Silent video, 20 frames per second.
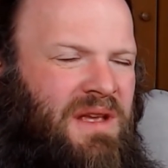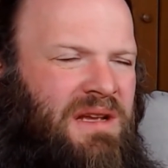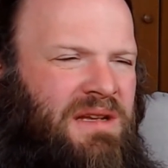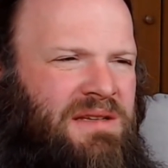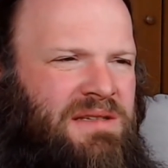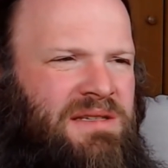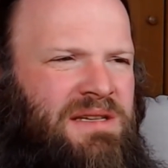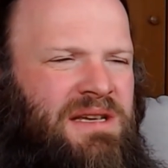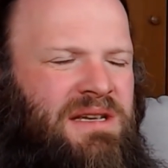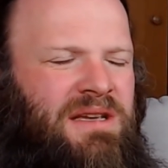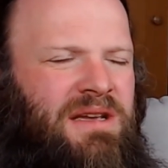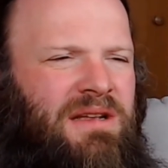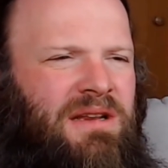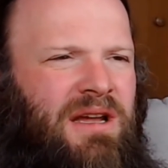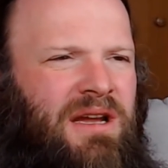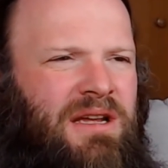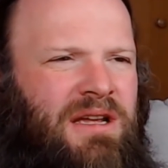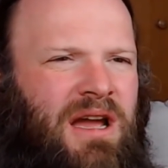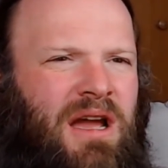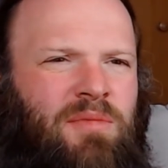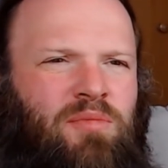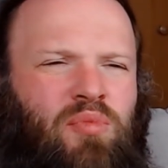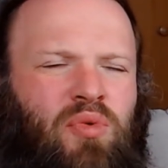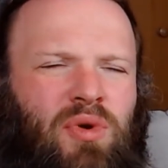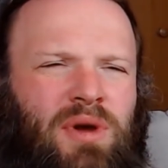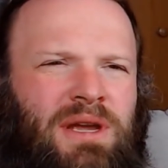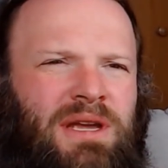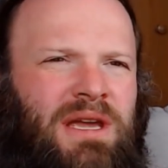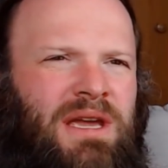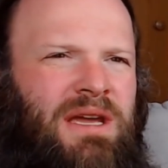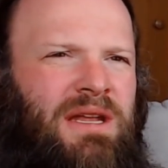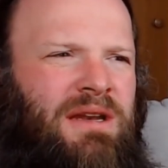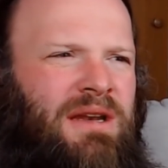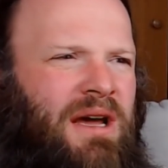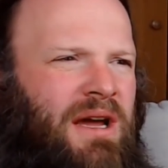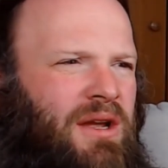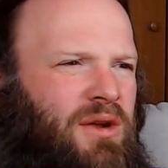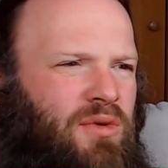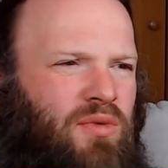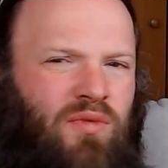He's thinking like, I bring in
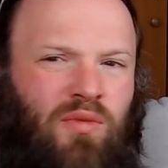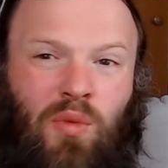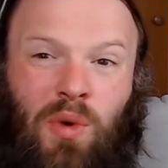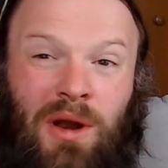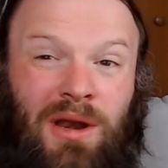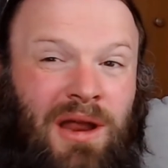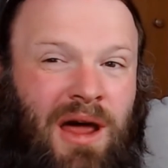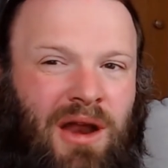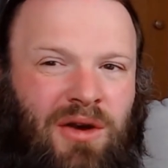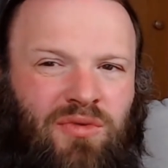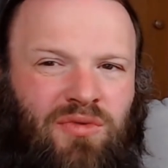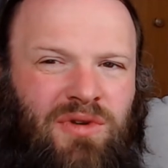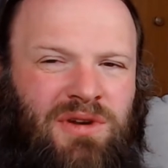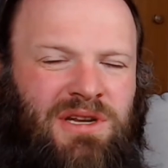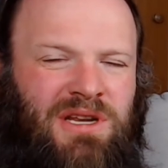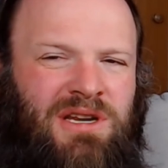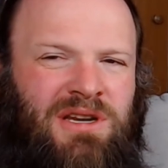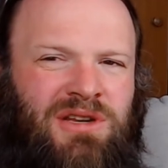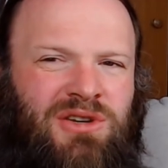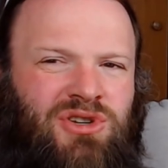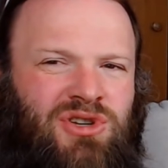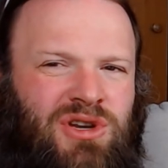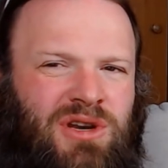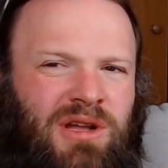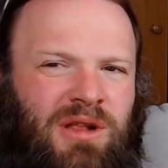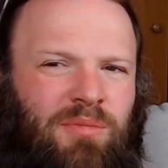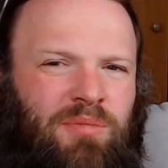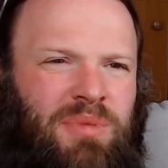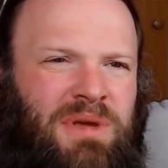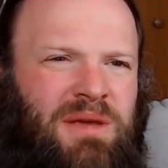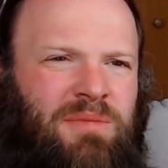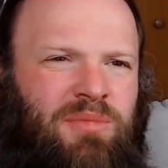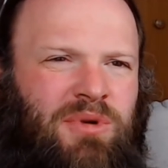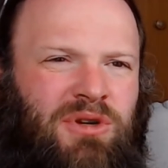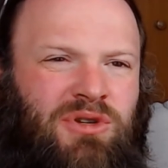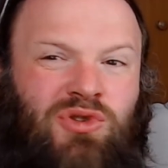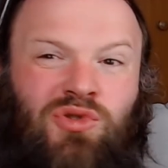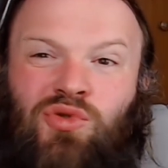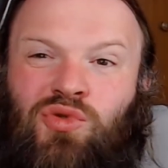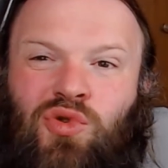like 100 additional people
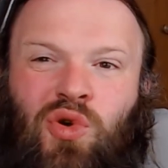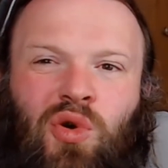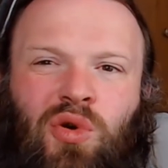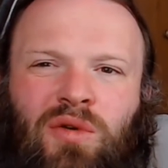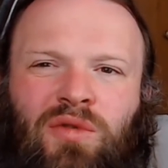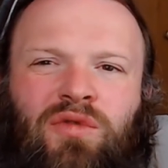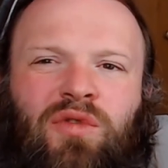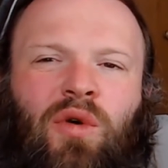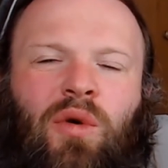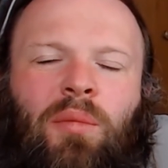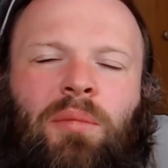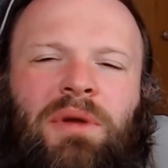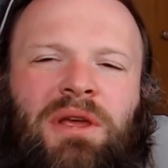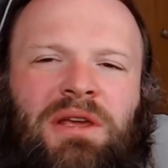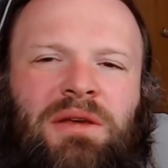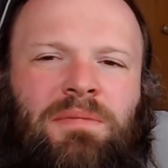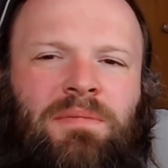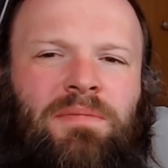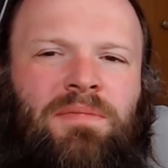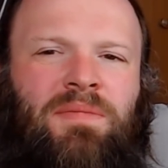to cook for me,